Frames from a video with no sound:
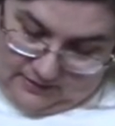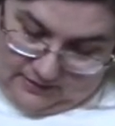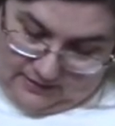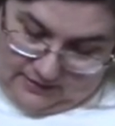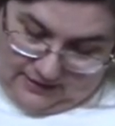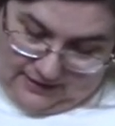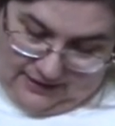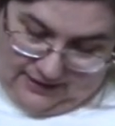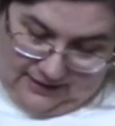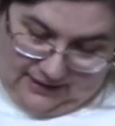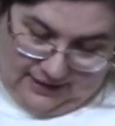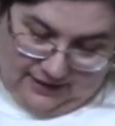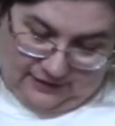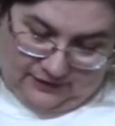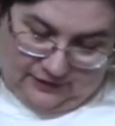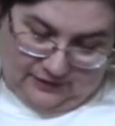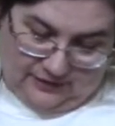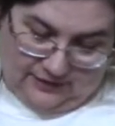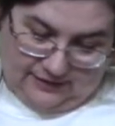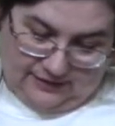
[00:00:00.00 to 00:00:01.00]
it
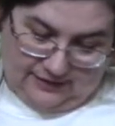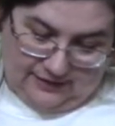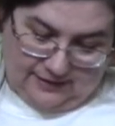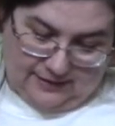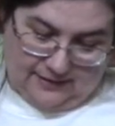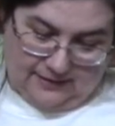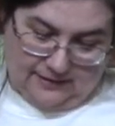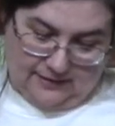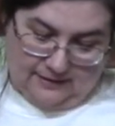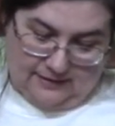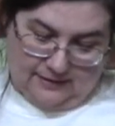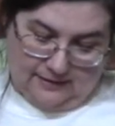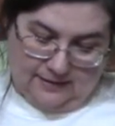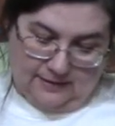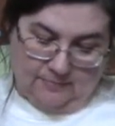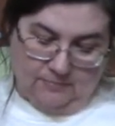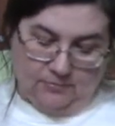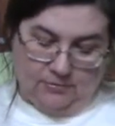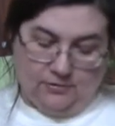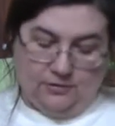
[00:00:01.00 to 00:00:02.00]
actually says
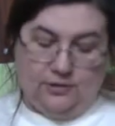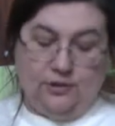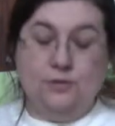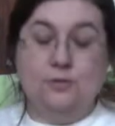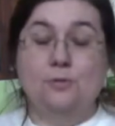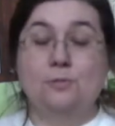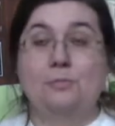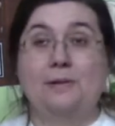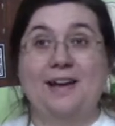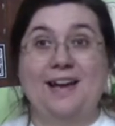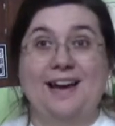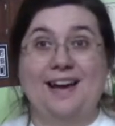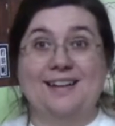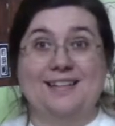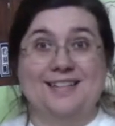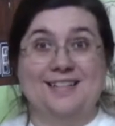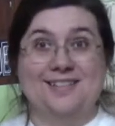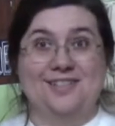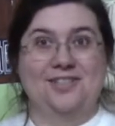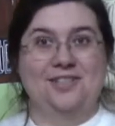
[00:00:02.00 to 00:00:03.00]
number 2
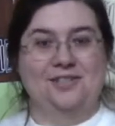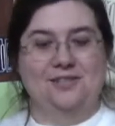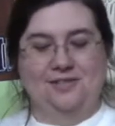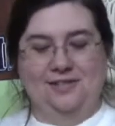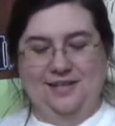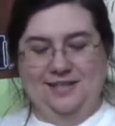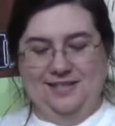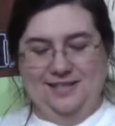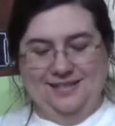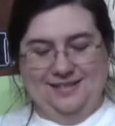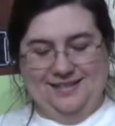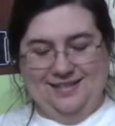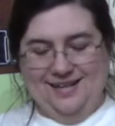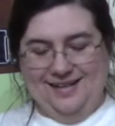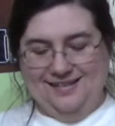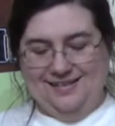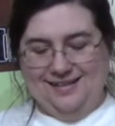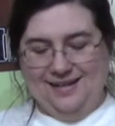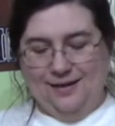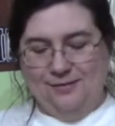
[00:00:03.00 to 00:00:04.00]
package, so I
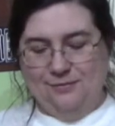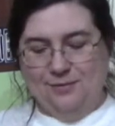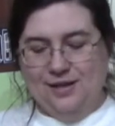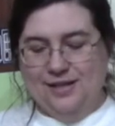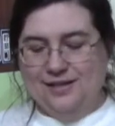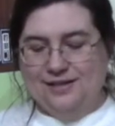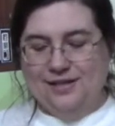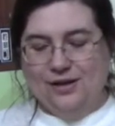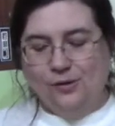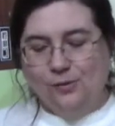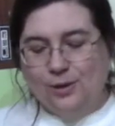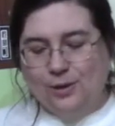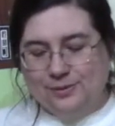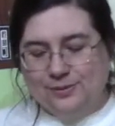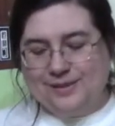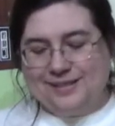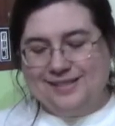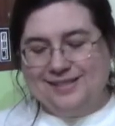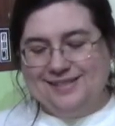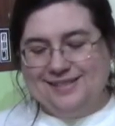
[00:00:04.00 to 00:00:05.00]
want to know what
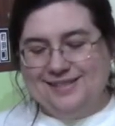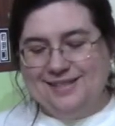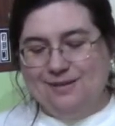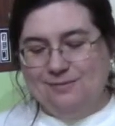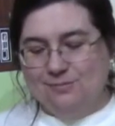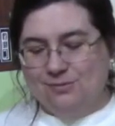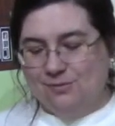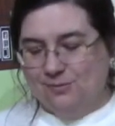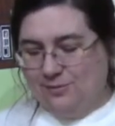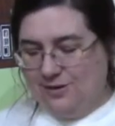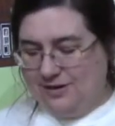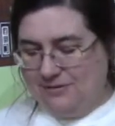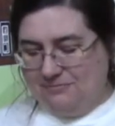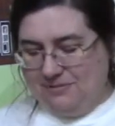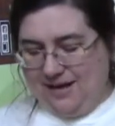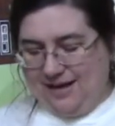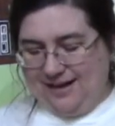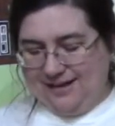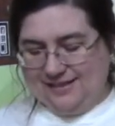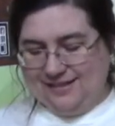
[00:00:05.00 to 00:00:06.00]
was in the number 1
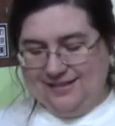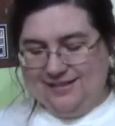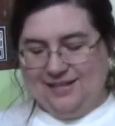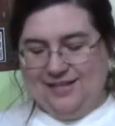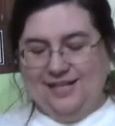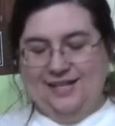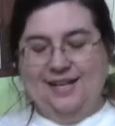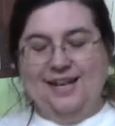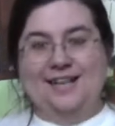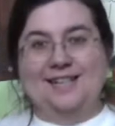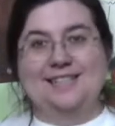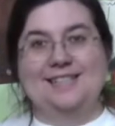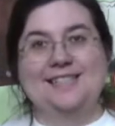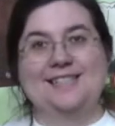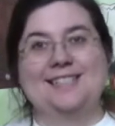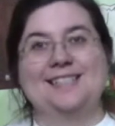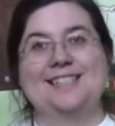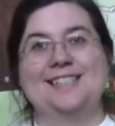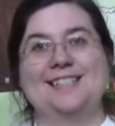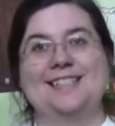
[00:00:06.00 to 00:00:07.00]
package, and I just
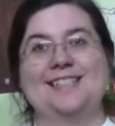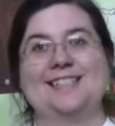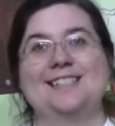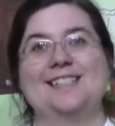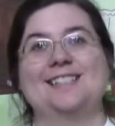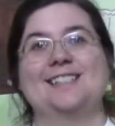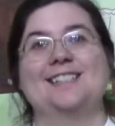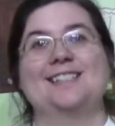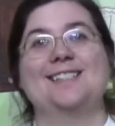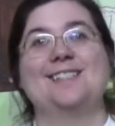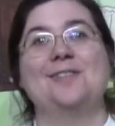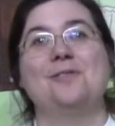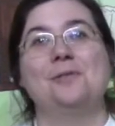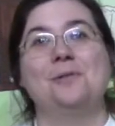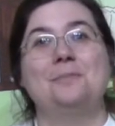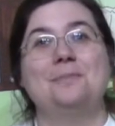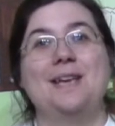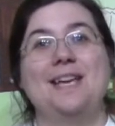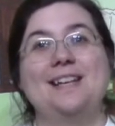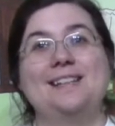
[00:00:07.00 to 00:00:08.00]
think this is so
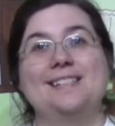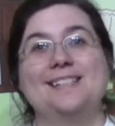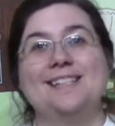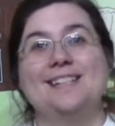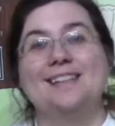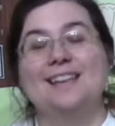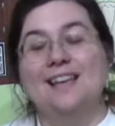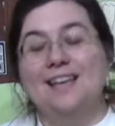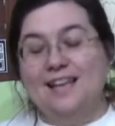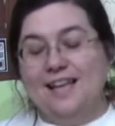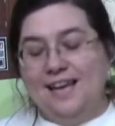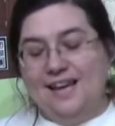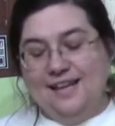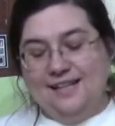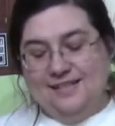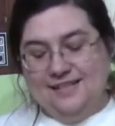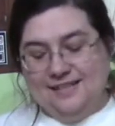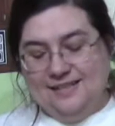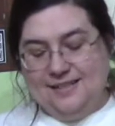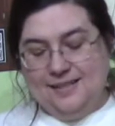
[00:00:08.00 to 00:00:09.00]
amazing.
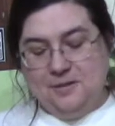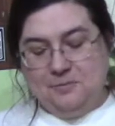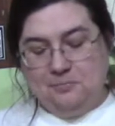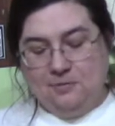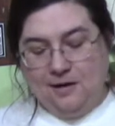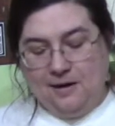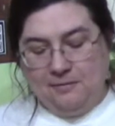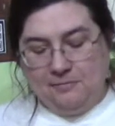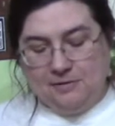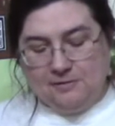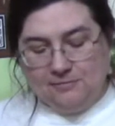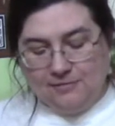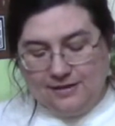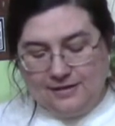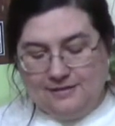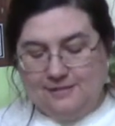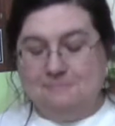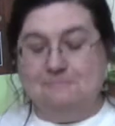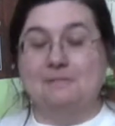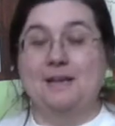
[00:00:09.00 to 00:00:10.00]
And this is probably one
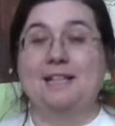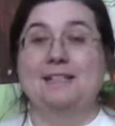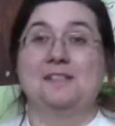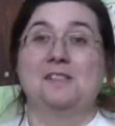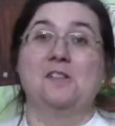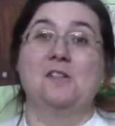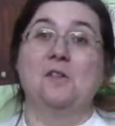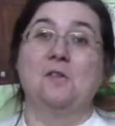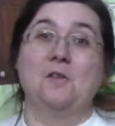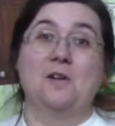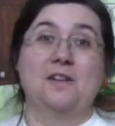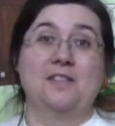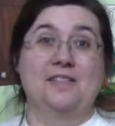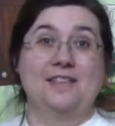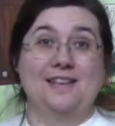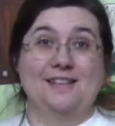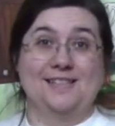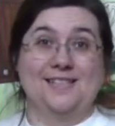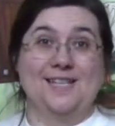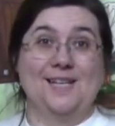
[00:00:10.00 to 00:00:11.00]
of the best Laura
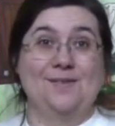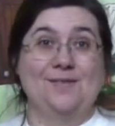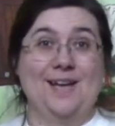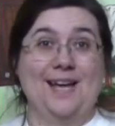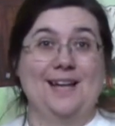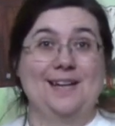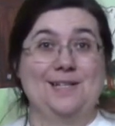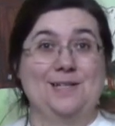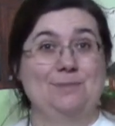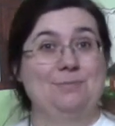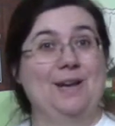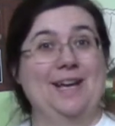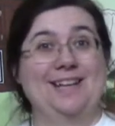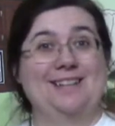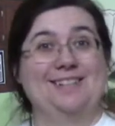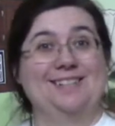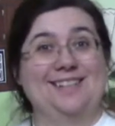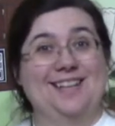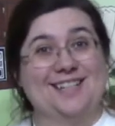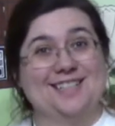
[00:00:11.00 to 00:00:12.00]
things I've added to my
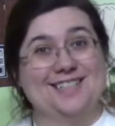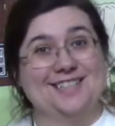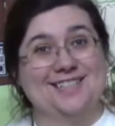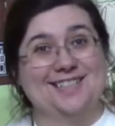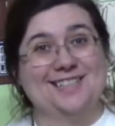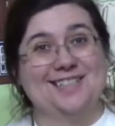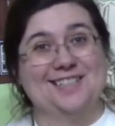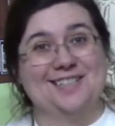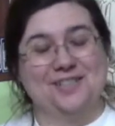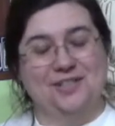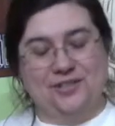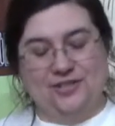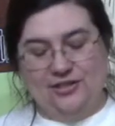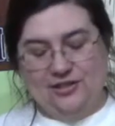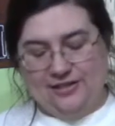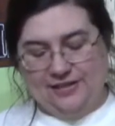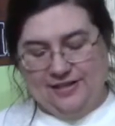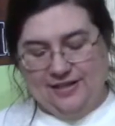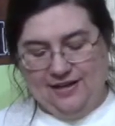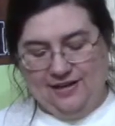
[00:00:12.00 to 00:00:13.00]
collection this
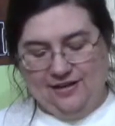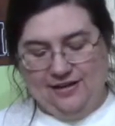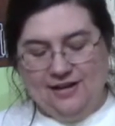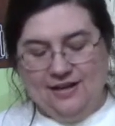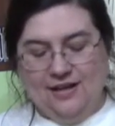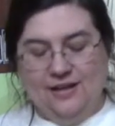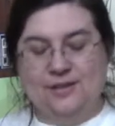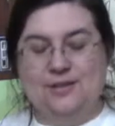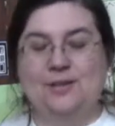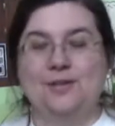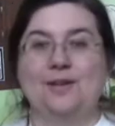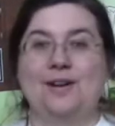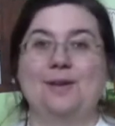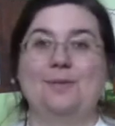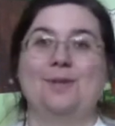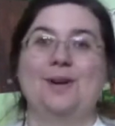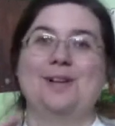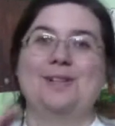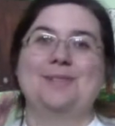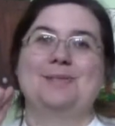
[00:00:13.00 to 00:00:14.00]
year, so I
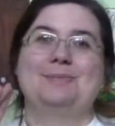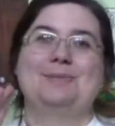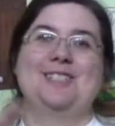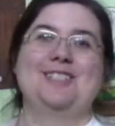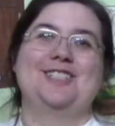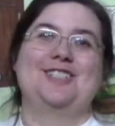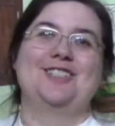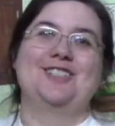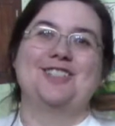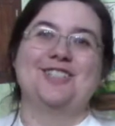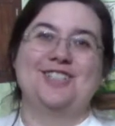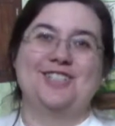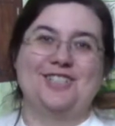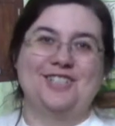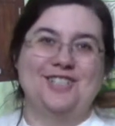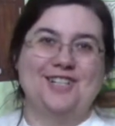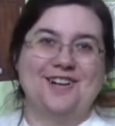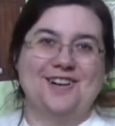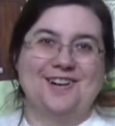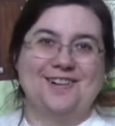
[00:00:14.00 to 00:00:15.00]
wanted to be sure to
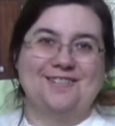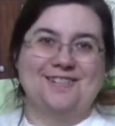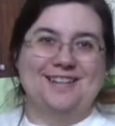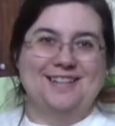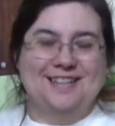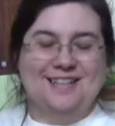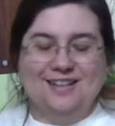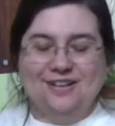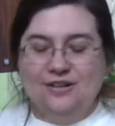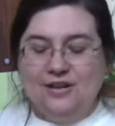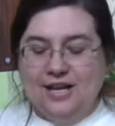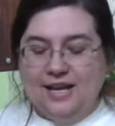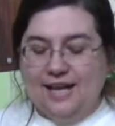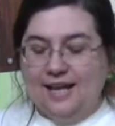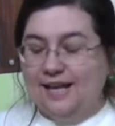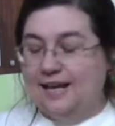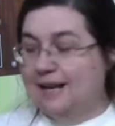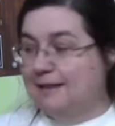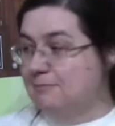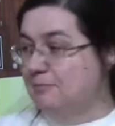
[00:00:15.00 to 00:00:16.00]
share it with you.
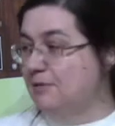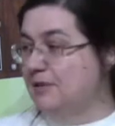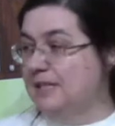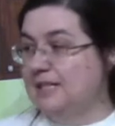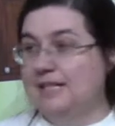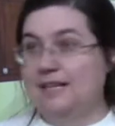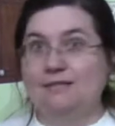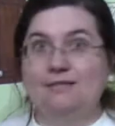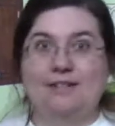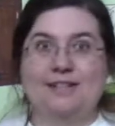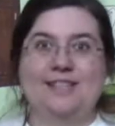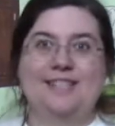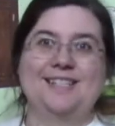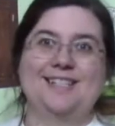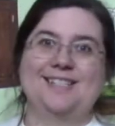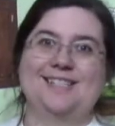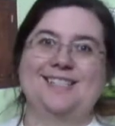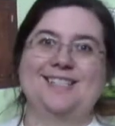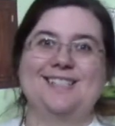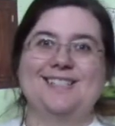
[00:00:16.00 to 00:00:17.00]
And I put it in with
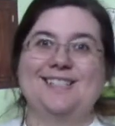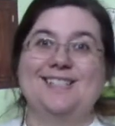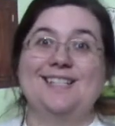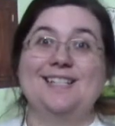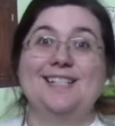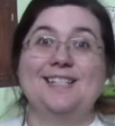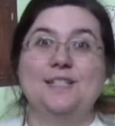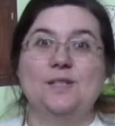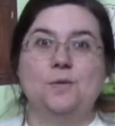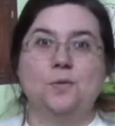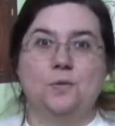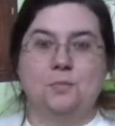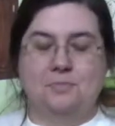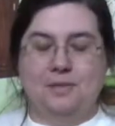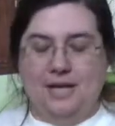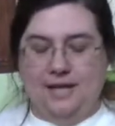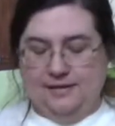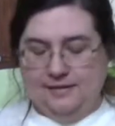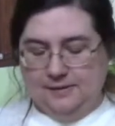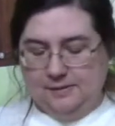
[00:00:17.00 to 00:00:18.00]
this since it is from
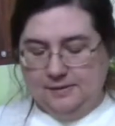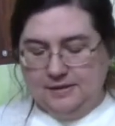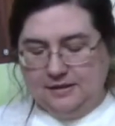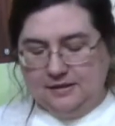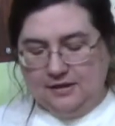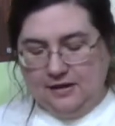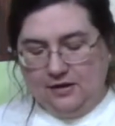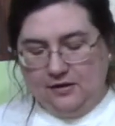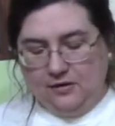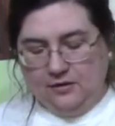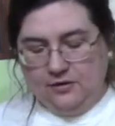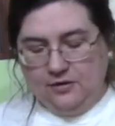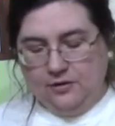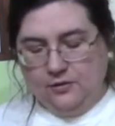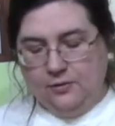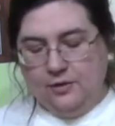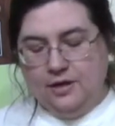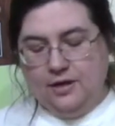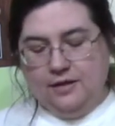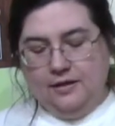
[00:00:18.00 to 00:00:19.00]
Mansfield,
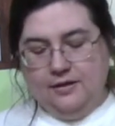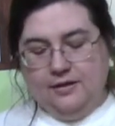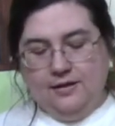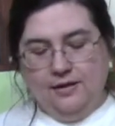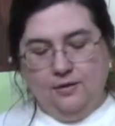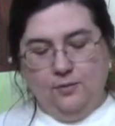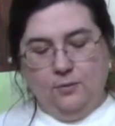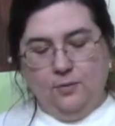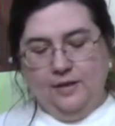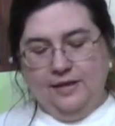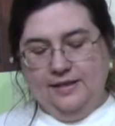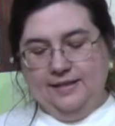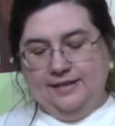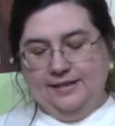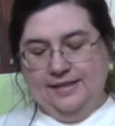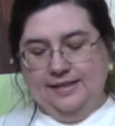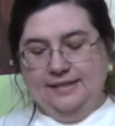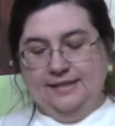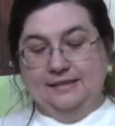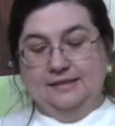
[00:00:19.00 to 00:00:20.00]
although there was
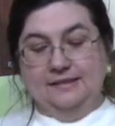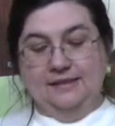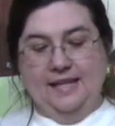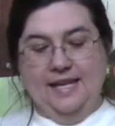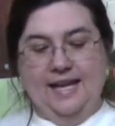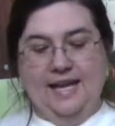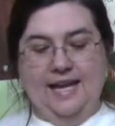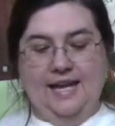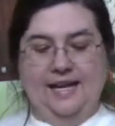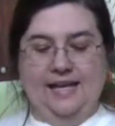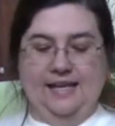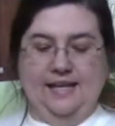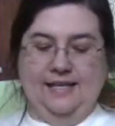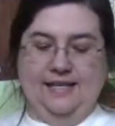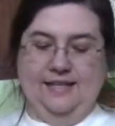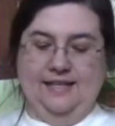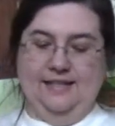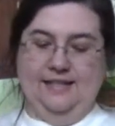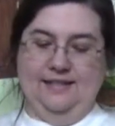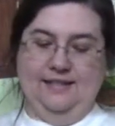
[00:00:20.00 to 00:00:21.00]
a delay
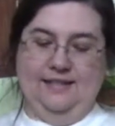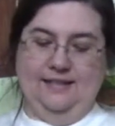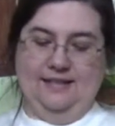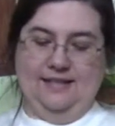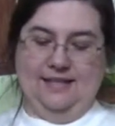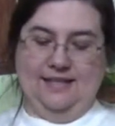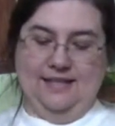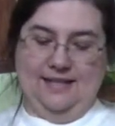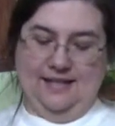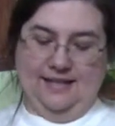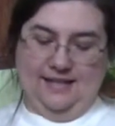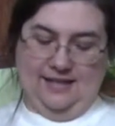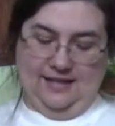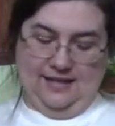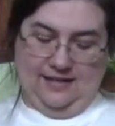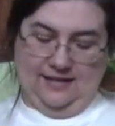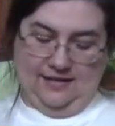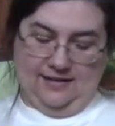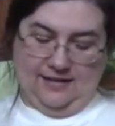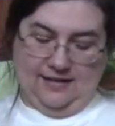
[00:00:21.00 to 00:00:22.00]
in getting it
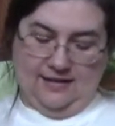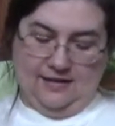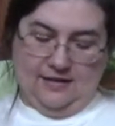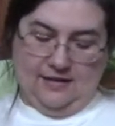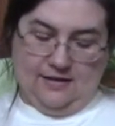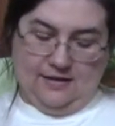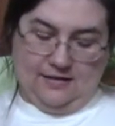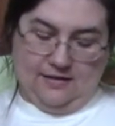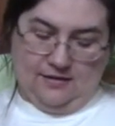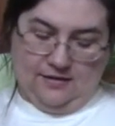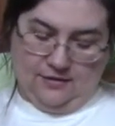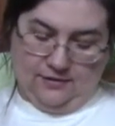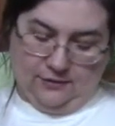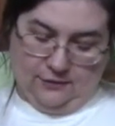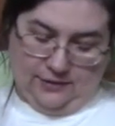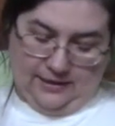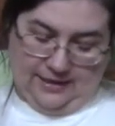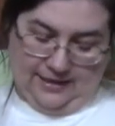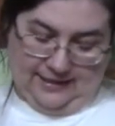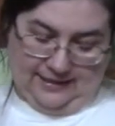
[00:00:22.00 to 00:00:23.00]
here. Though
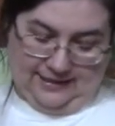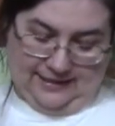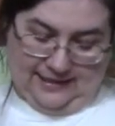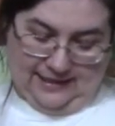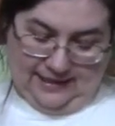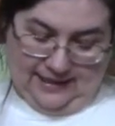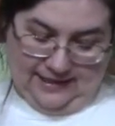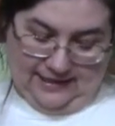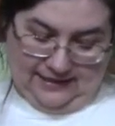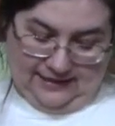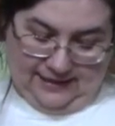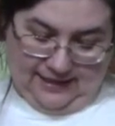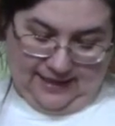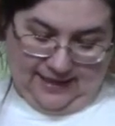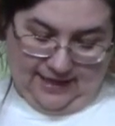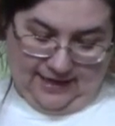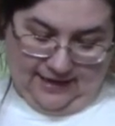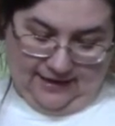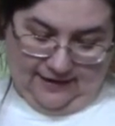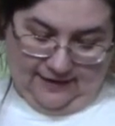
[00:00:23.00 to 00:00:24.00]
it does
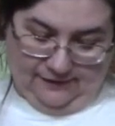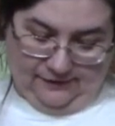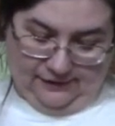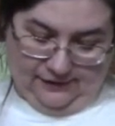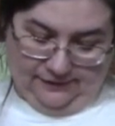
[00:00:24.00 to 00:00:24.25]
have